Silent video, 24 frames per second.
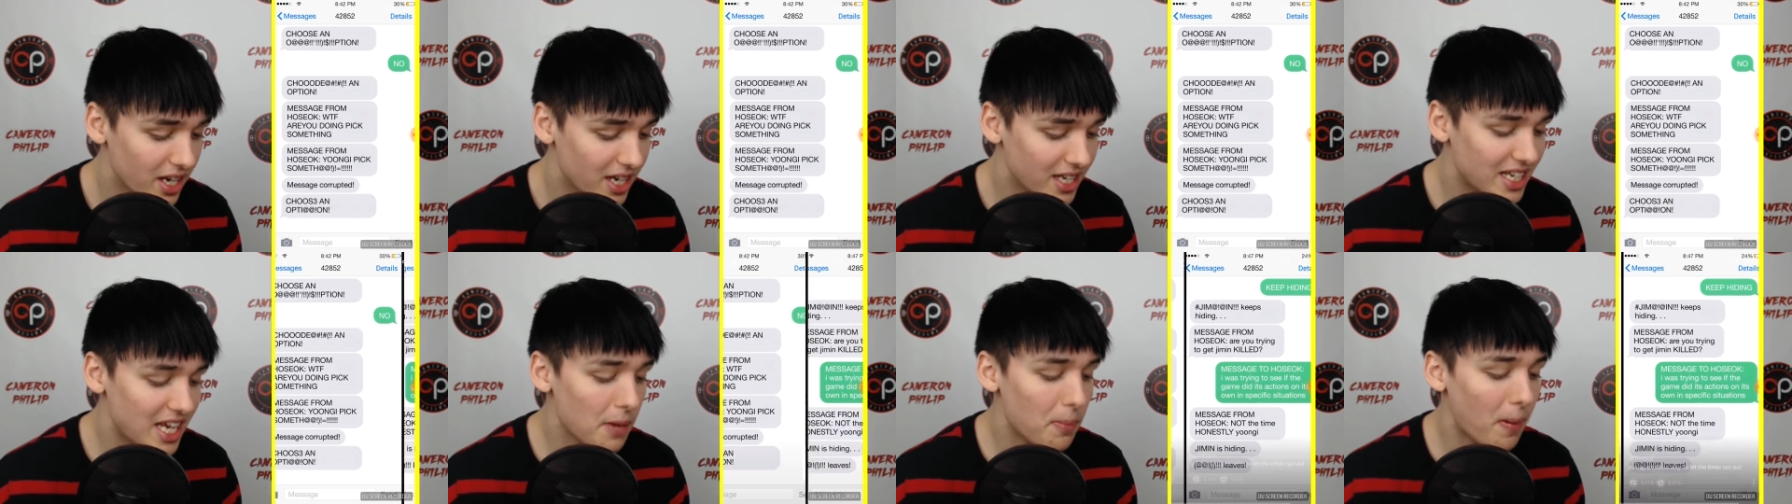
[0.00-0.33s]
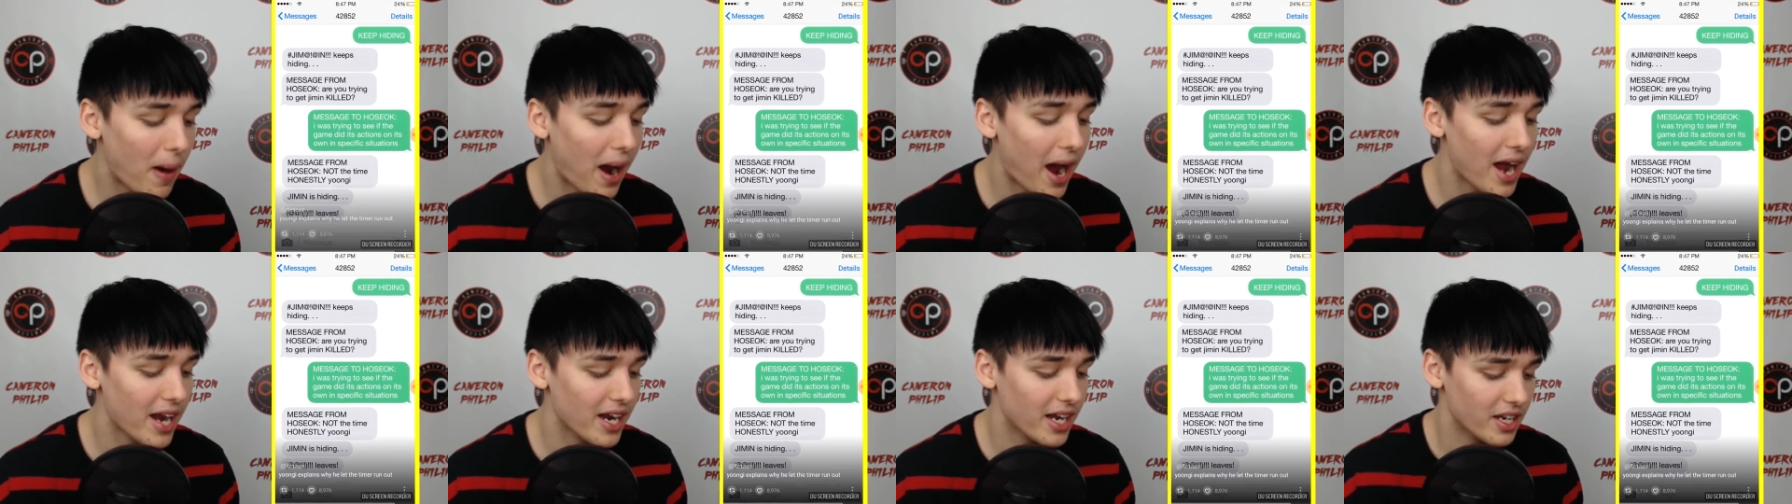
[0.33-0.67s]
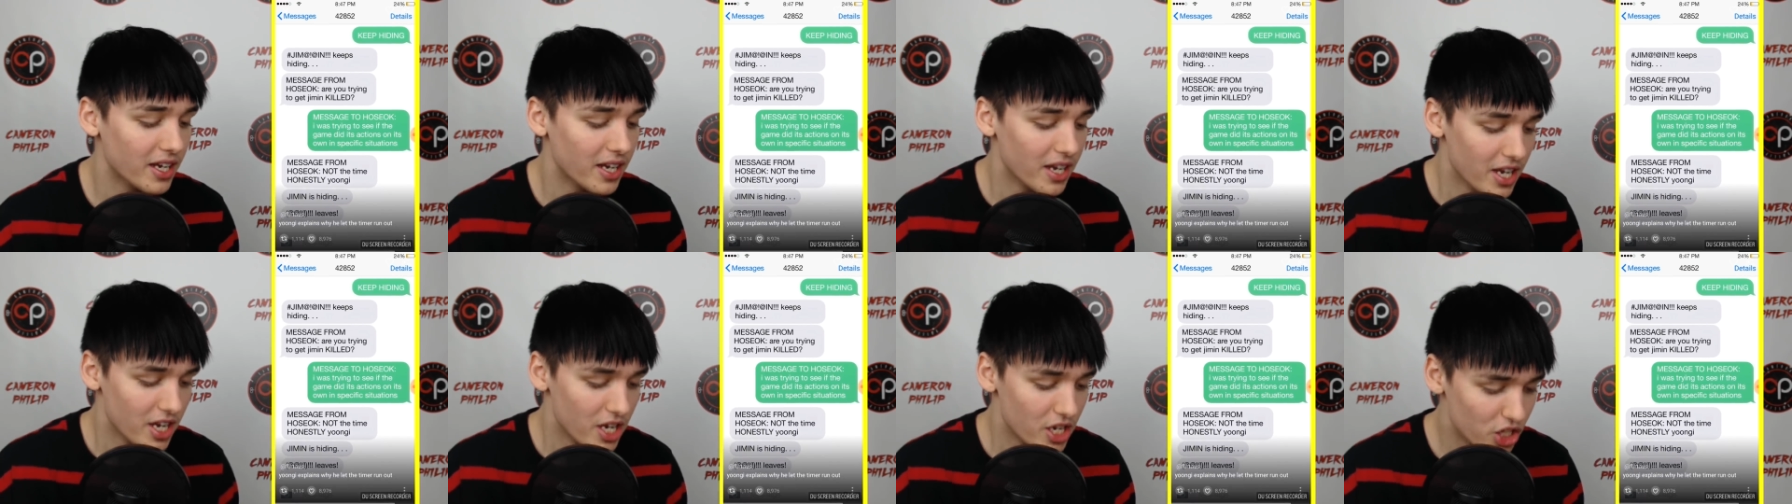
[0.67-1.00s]
Keep hiding.
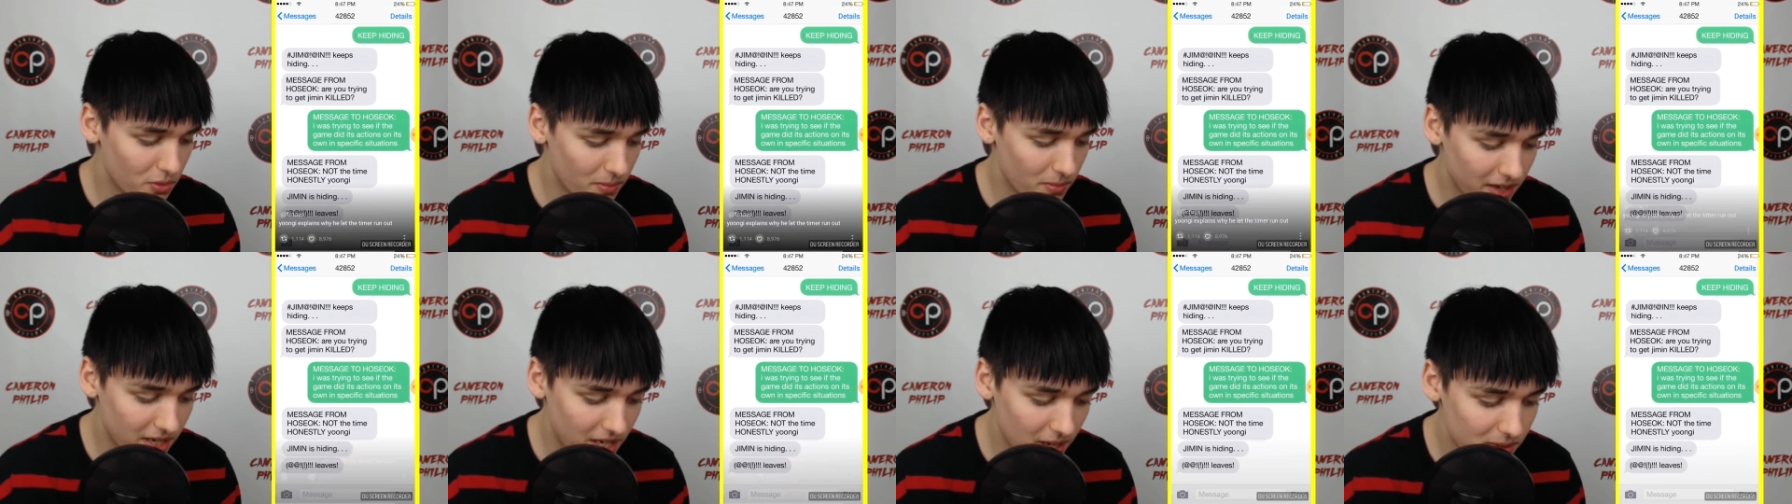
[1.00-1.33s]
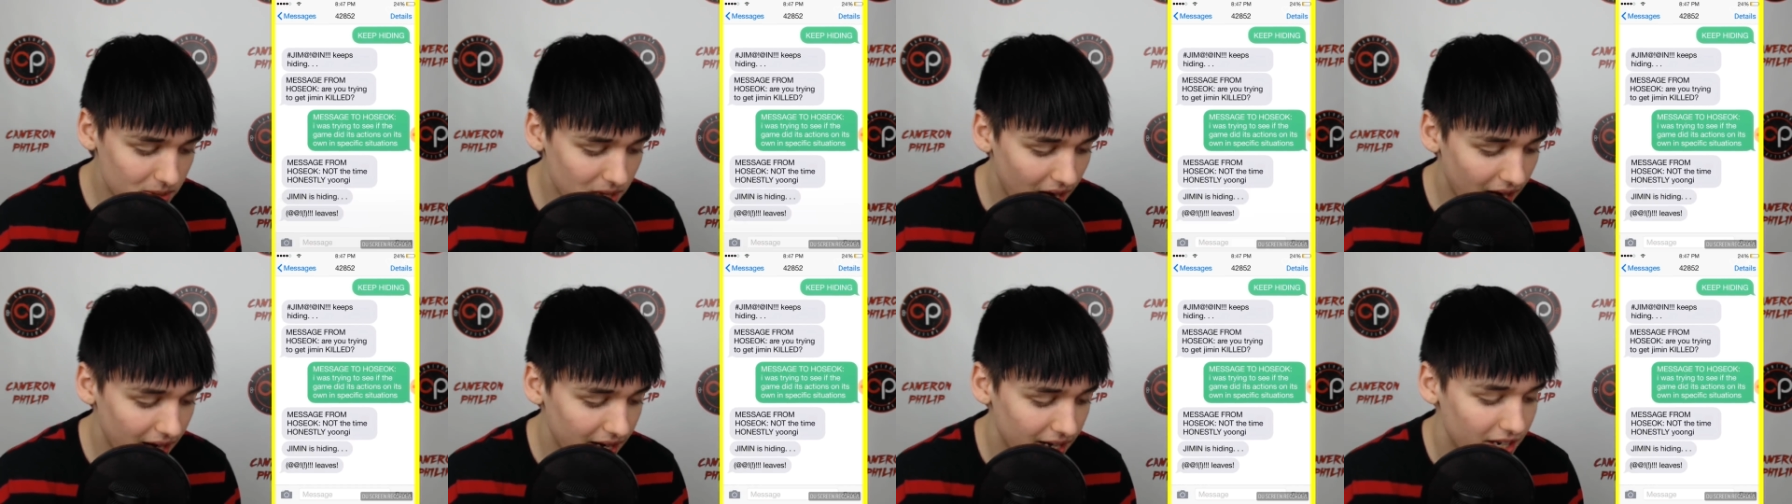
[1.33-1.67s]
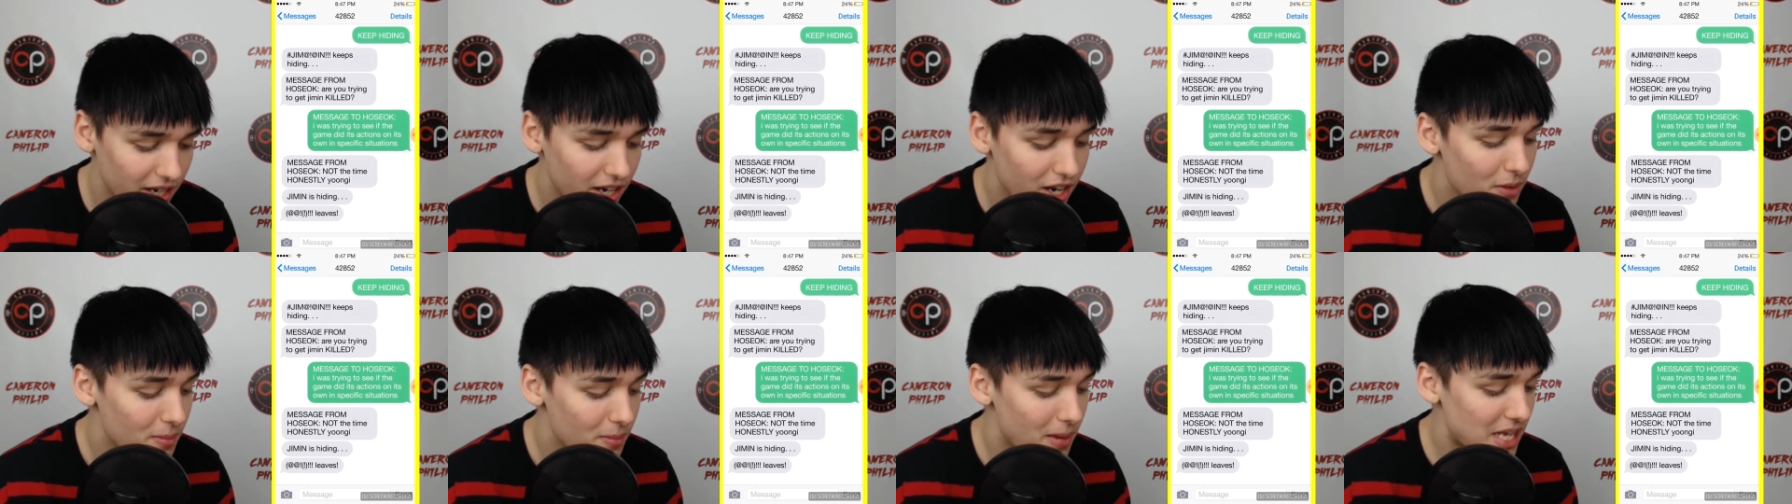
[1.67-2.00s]
Jimin keeps hiding.
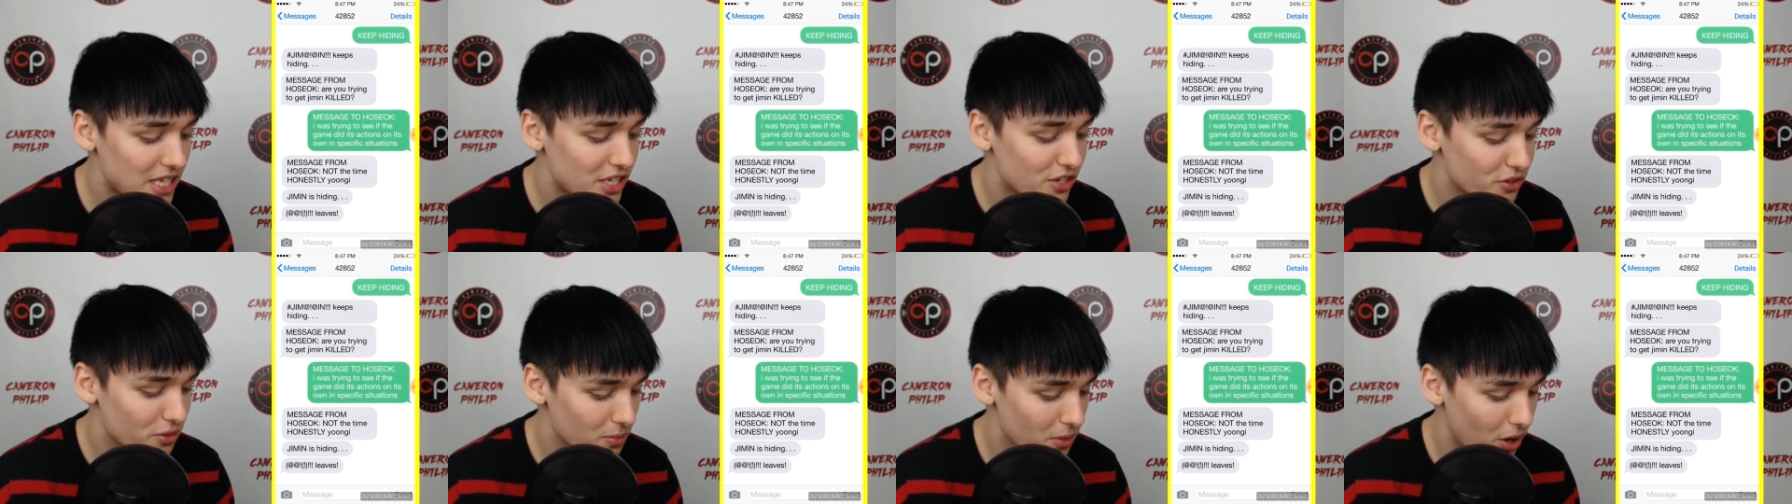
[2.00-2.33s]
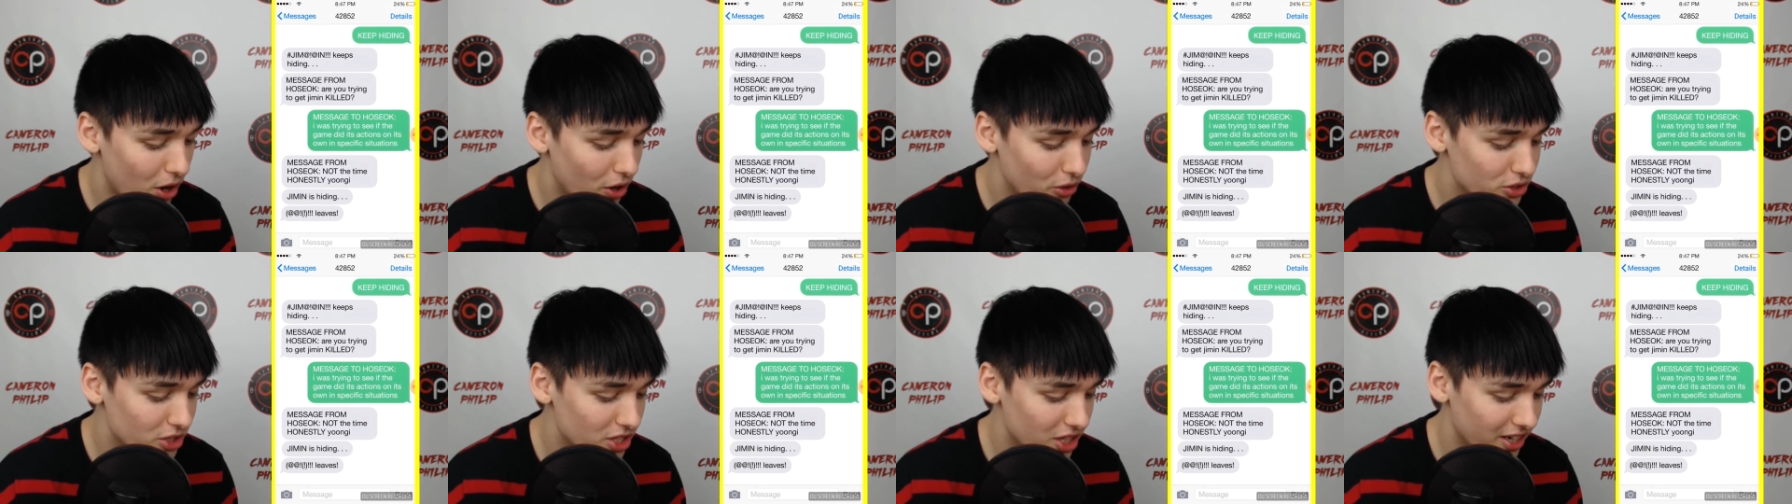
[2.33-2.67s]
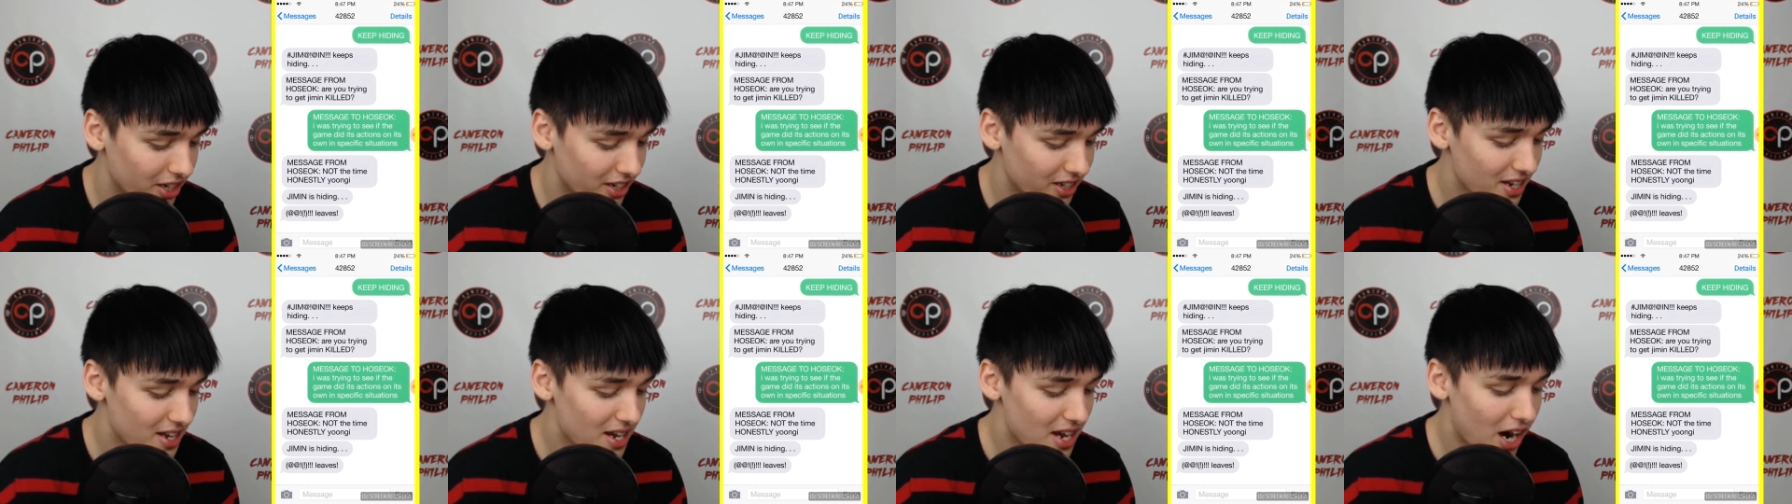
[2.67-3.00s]
Message from Hosuk.